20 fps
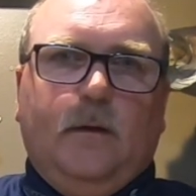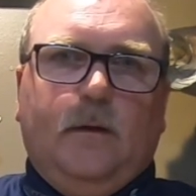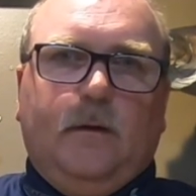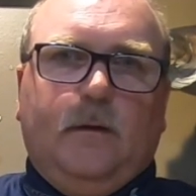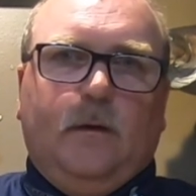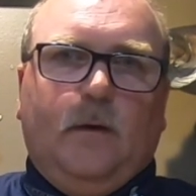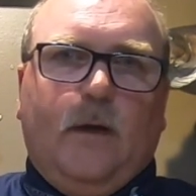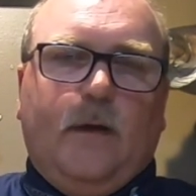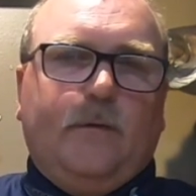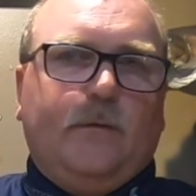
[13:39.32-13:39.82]

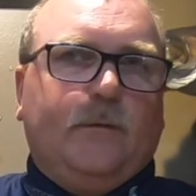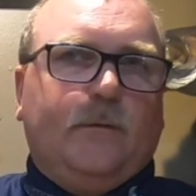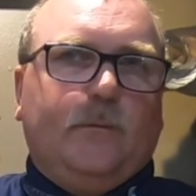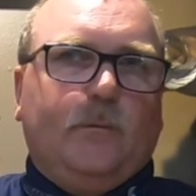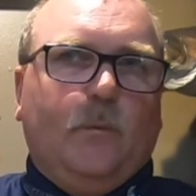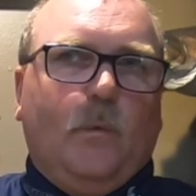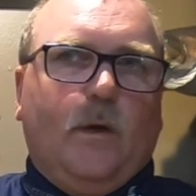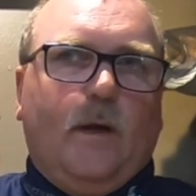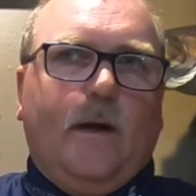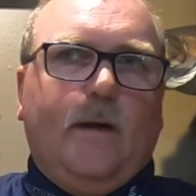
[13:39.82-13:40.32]
You know, that's
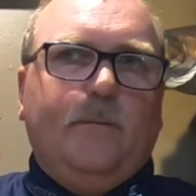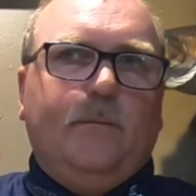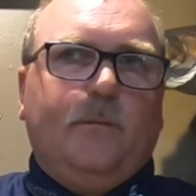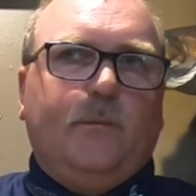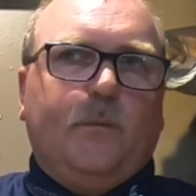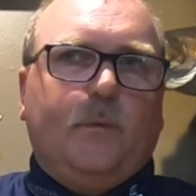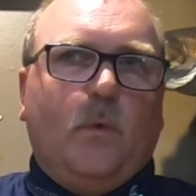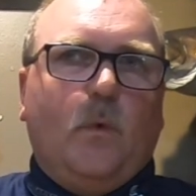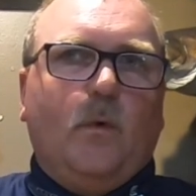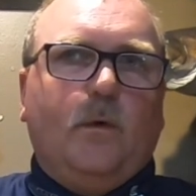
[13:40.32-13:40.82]
when I'm
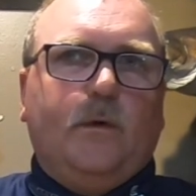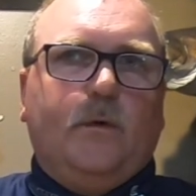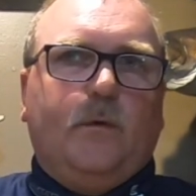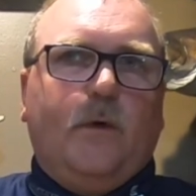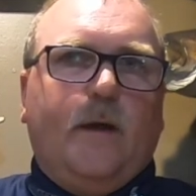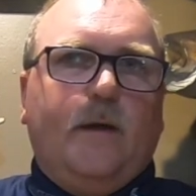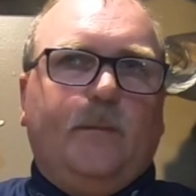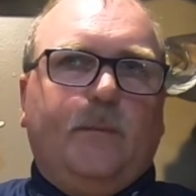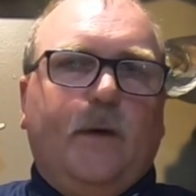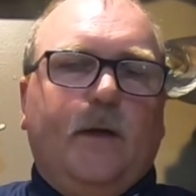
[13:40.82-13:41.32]
throwing
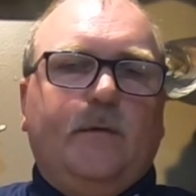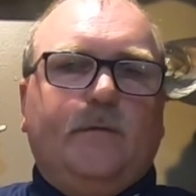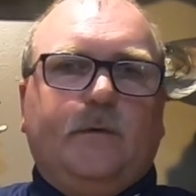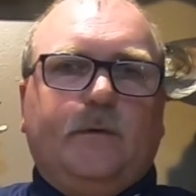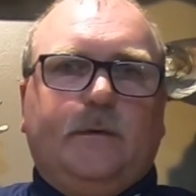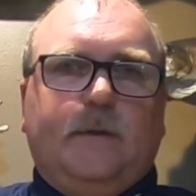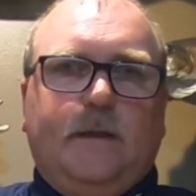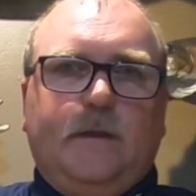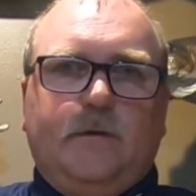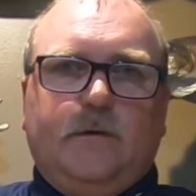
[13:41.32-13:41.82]
crankbaits
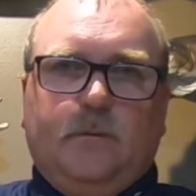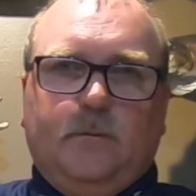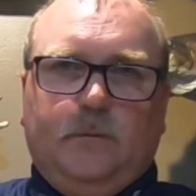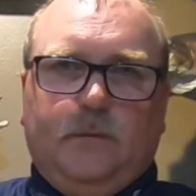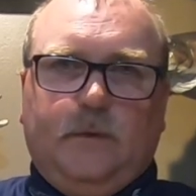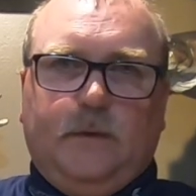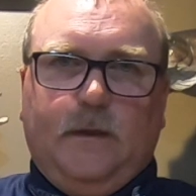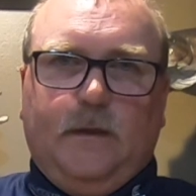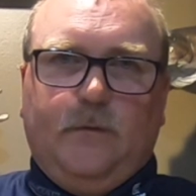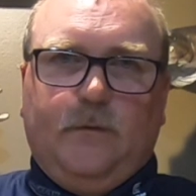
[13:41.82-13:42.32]
and
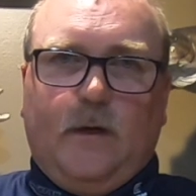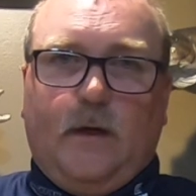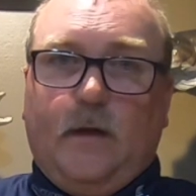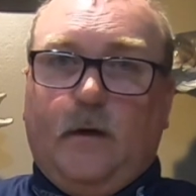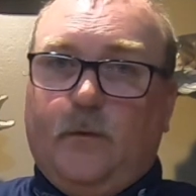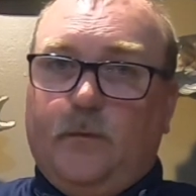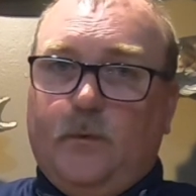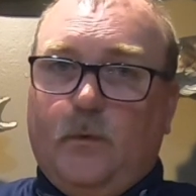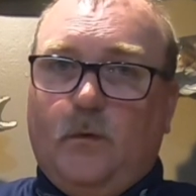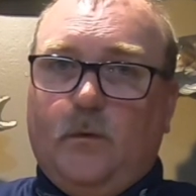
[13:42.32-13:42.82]
teaching kids how
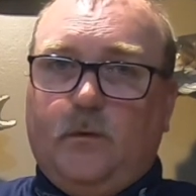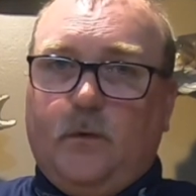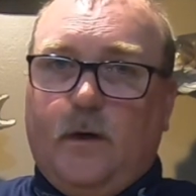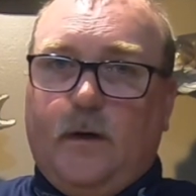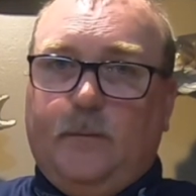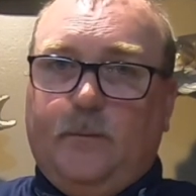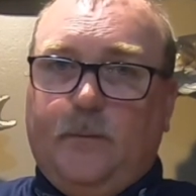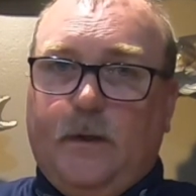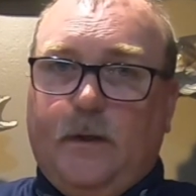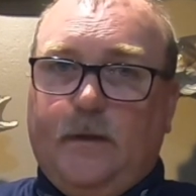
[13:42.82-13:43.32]
to throw
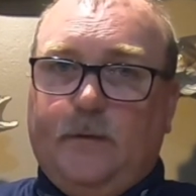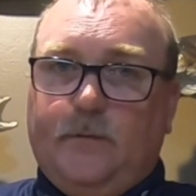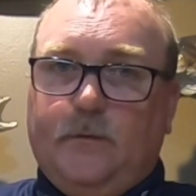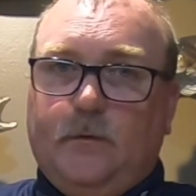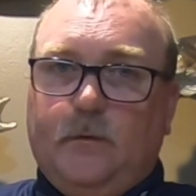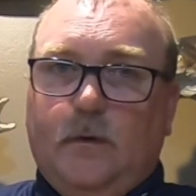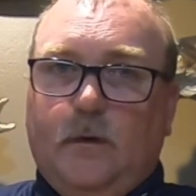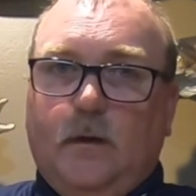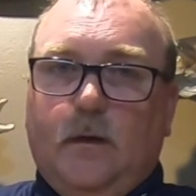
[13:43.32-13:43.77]
crankbaits,